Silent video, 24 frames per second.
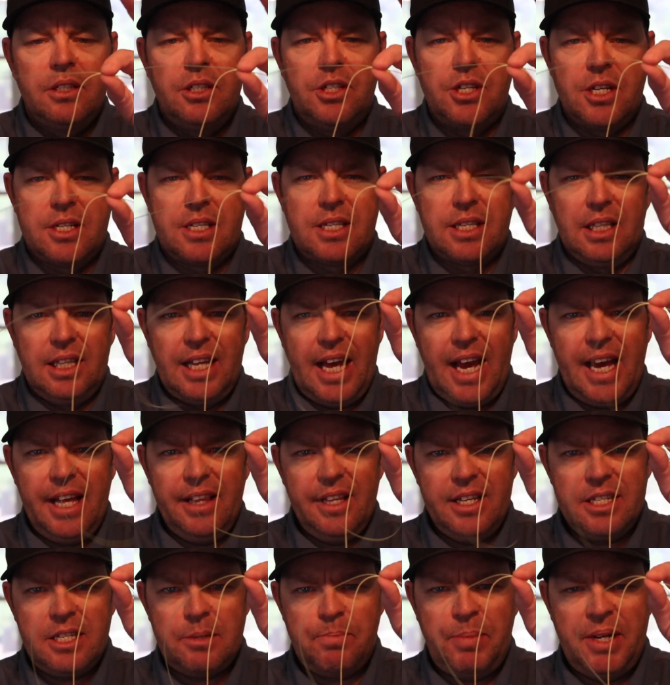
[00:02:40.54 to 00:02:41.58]
just lay
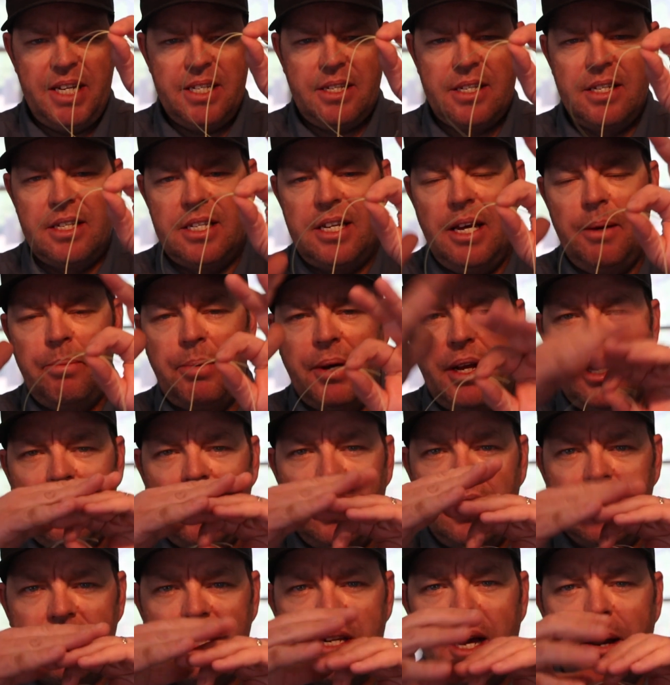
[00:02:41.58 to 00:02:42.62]
this piece of tippet
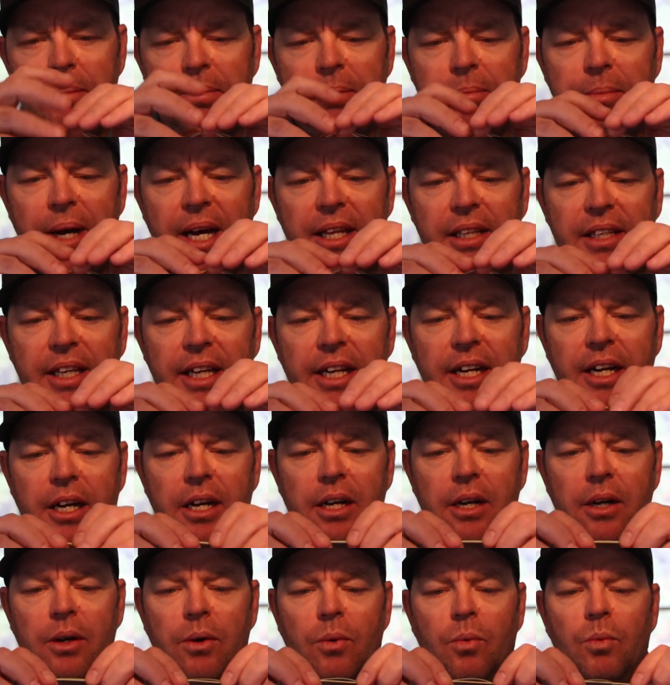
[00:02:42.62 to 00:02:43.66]
on top of my
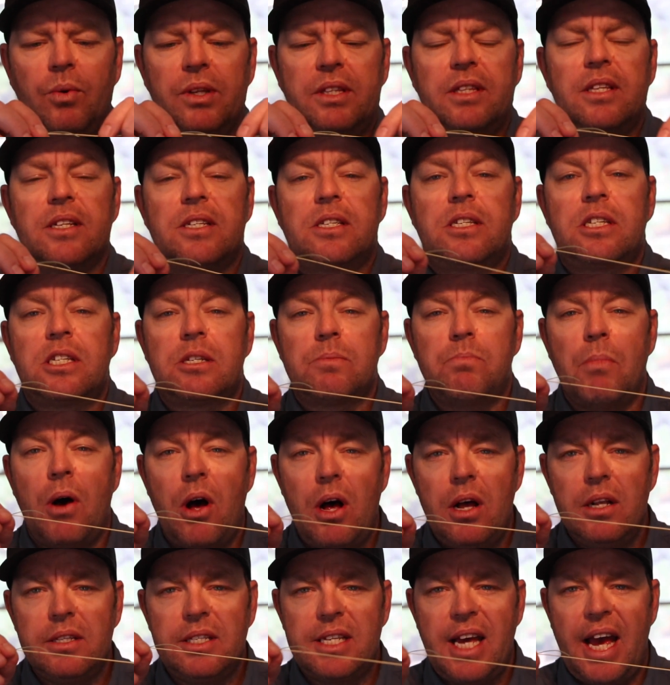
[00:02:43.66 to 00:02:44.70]
leader with the
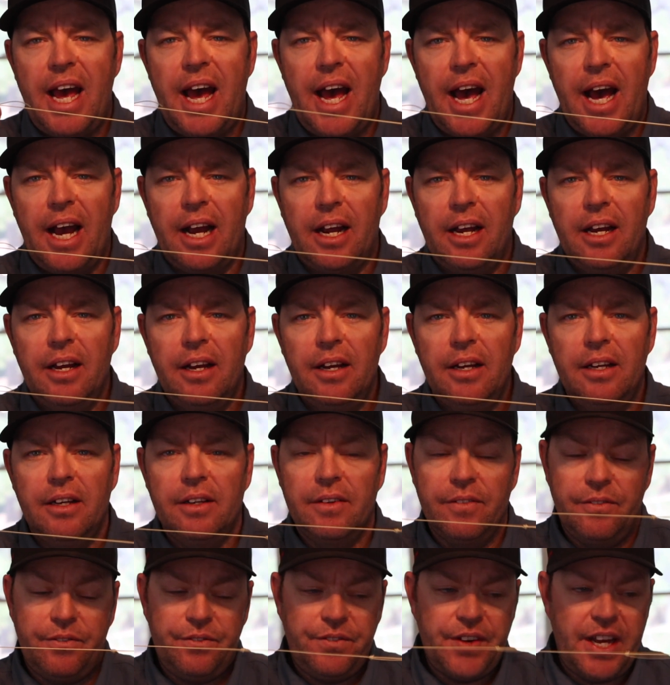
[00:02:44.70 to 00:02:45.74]
small tag
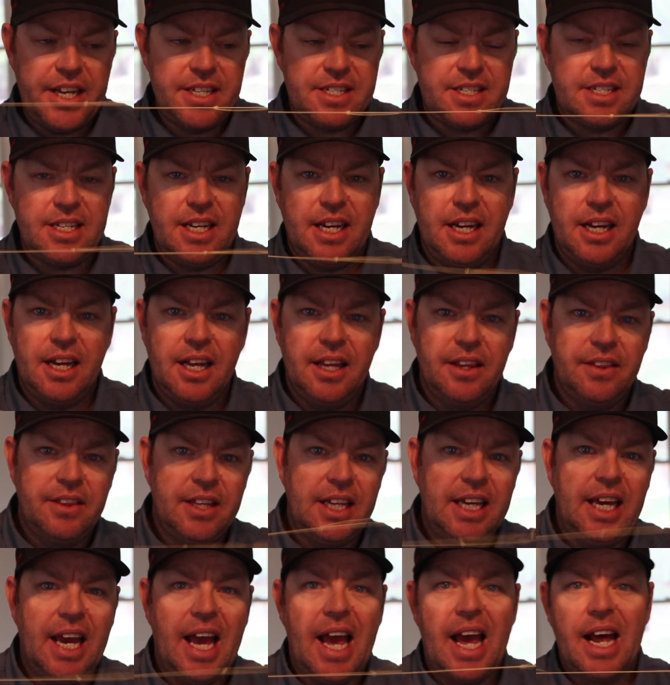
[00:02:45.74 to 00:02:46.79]
facing
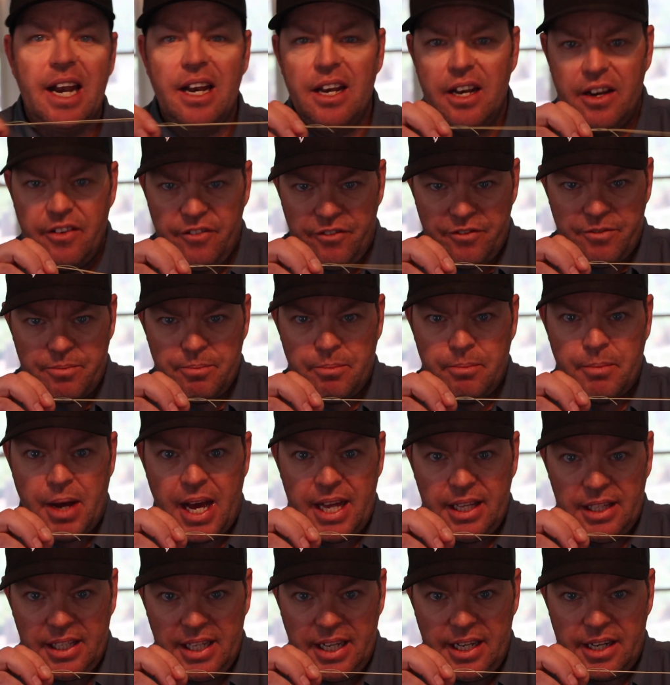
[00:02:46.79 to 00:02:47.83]
the end of
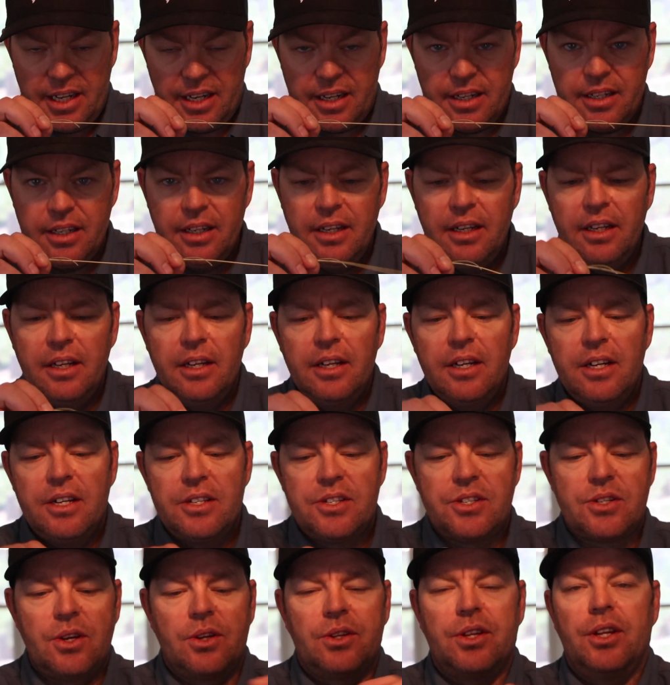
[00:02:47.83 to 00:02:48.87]
my leader.
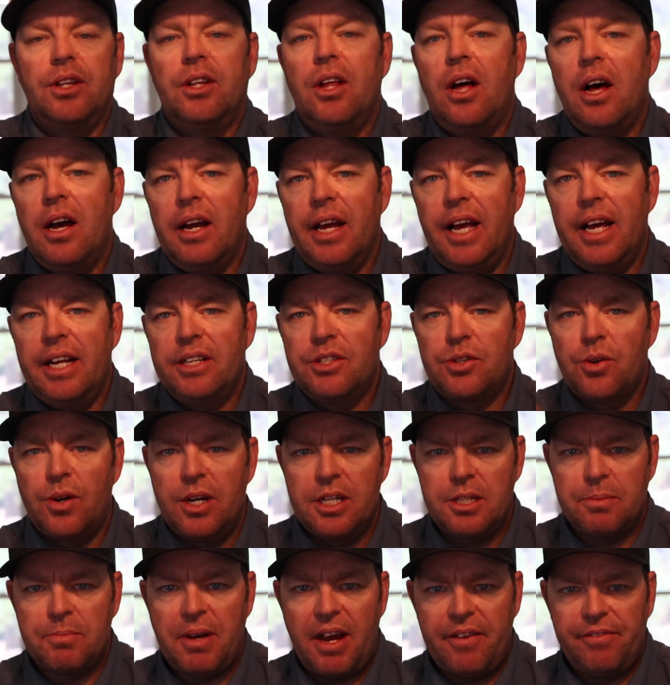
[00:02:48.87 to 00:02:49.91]
So the long end
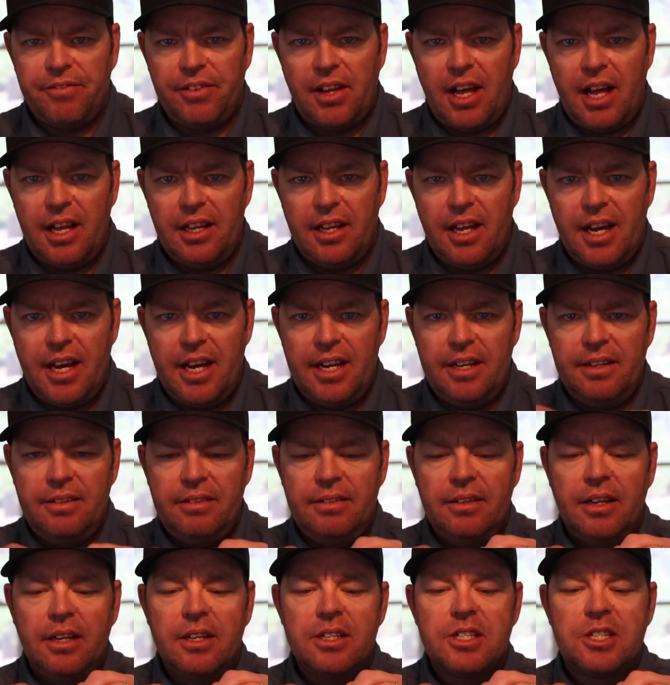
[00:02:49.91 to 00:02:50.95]
towards my fly line,
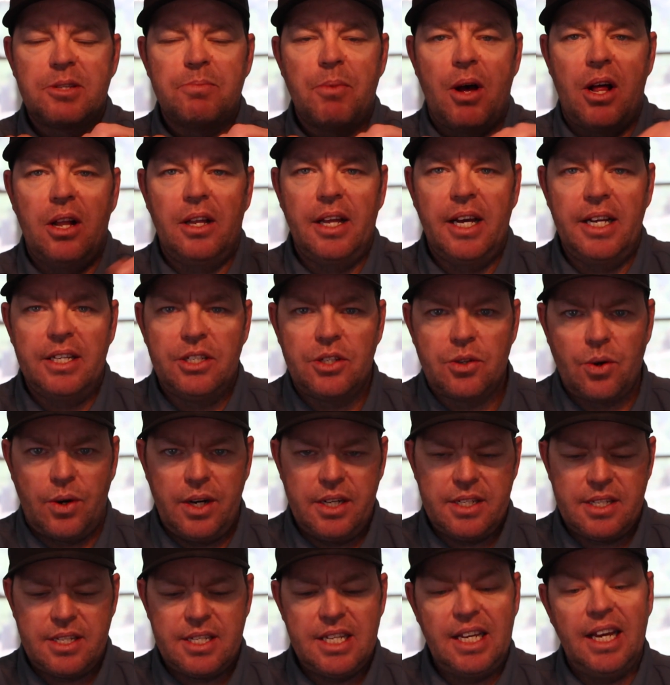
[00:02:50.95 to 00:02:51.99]
small end
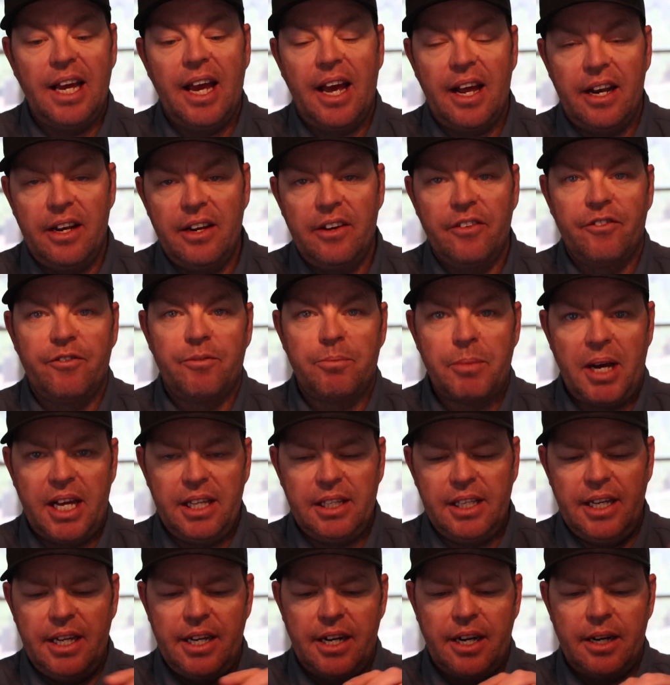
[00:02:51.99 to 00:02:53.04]
towards the end of my
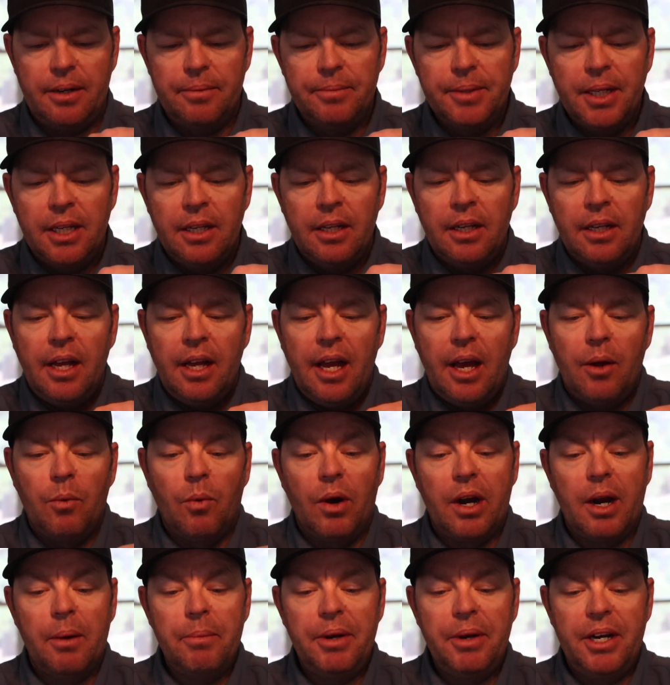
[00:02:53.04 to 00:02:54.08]
leader. And
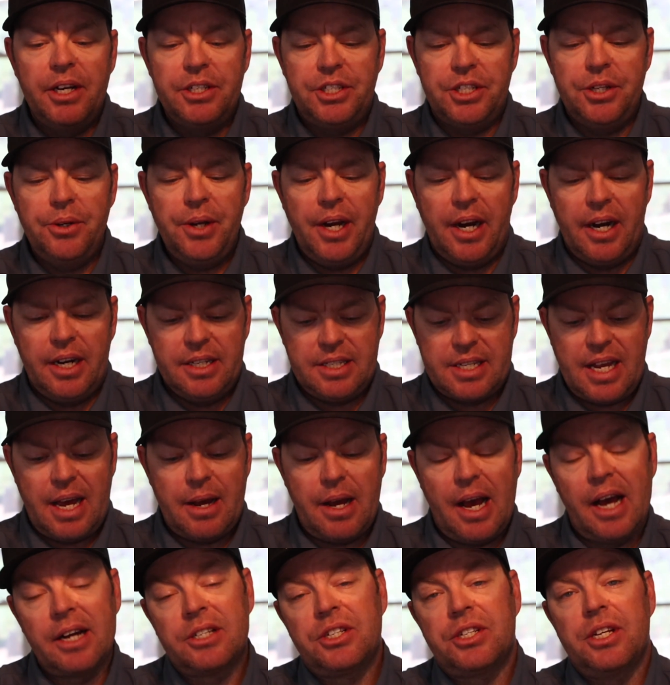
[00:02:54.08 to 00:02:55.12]
what I'm going to do here is
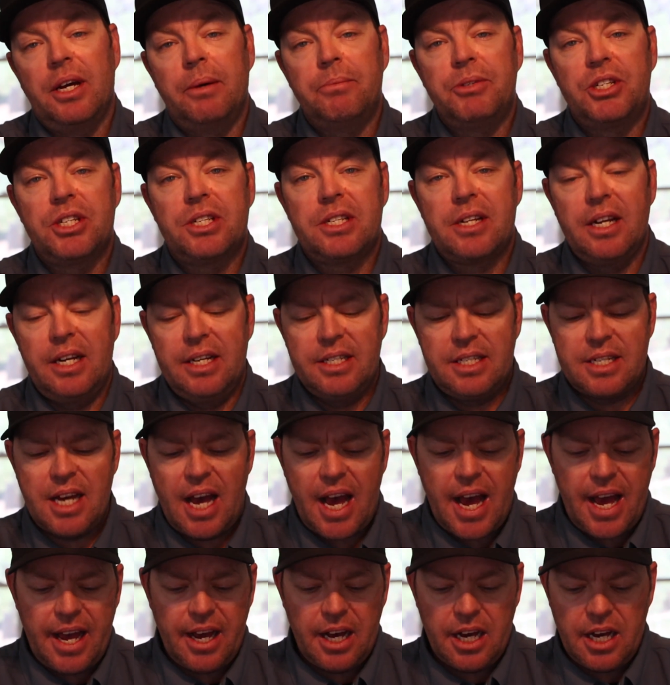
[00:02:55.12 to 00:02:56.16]
I'm just going to
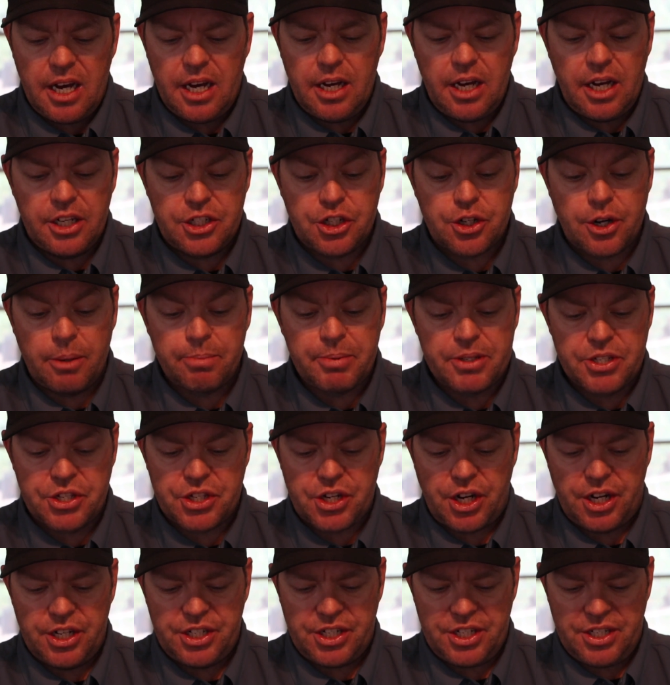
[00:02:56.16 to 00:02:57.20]
tie a triple
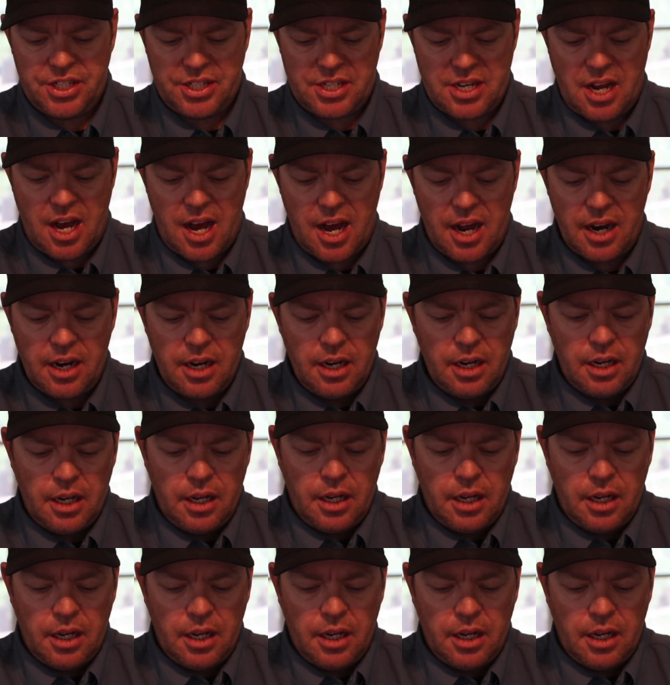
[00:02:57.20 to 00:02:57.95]
surgeon's knot.